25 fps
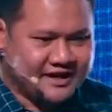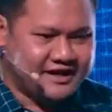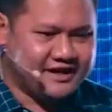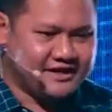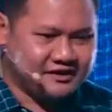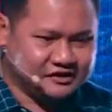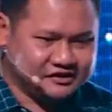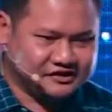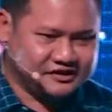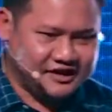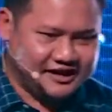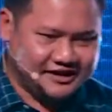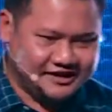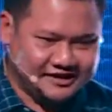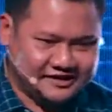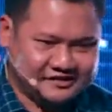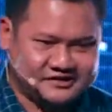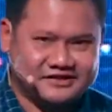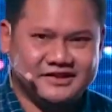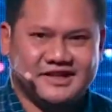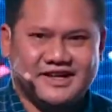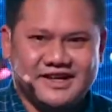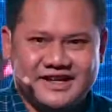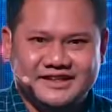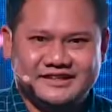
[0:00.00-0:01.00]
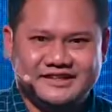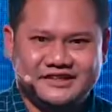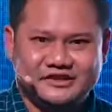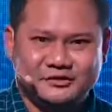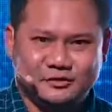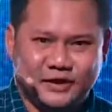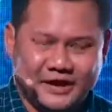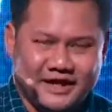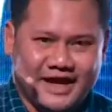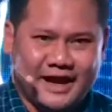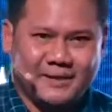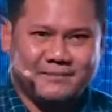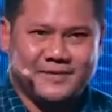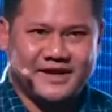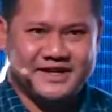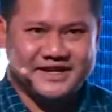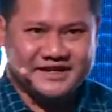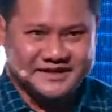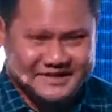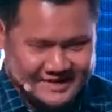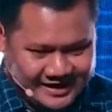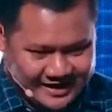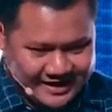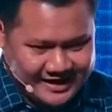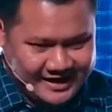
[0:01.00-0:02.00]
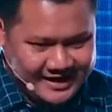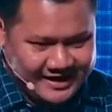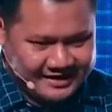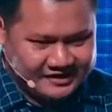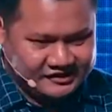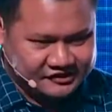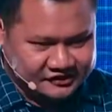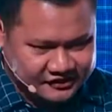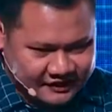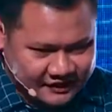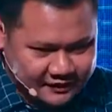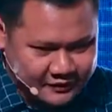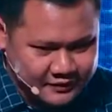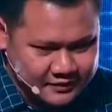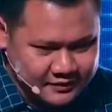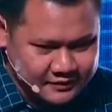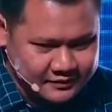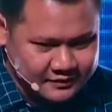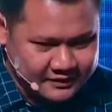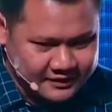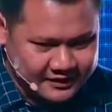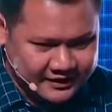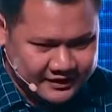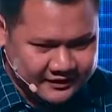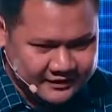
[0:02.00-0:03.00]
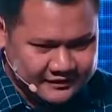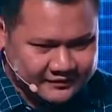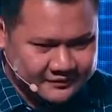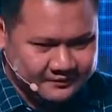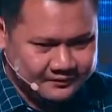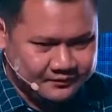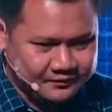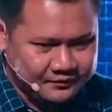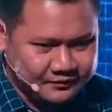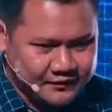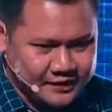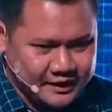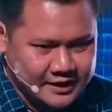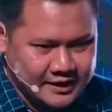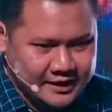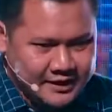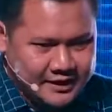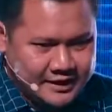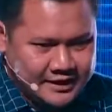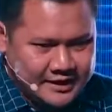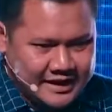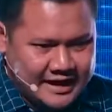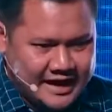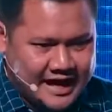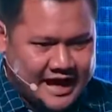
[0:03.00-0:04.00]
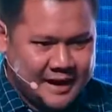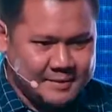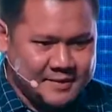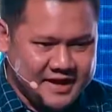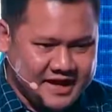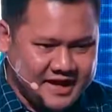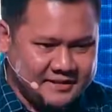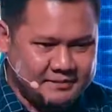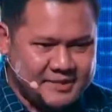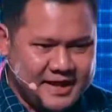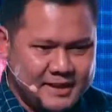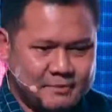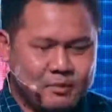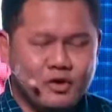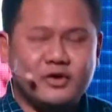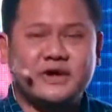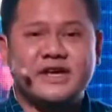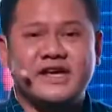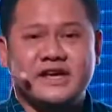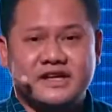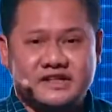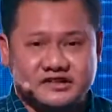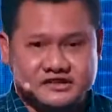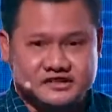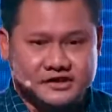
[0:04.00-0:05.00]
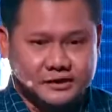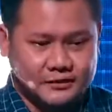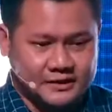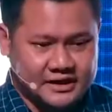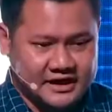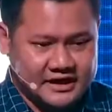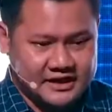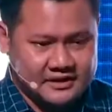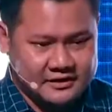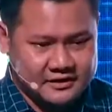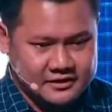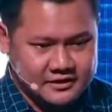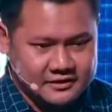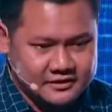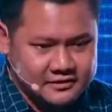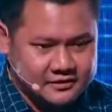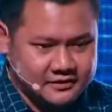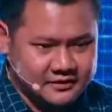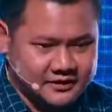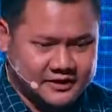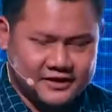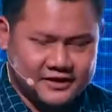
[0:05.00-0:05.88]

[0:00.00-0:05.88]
legal status. This is what happened in Thailand still, Airbnb booking still legal,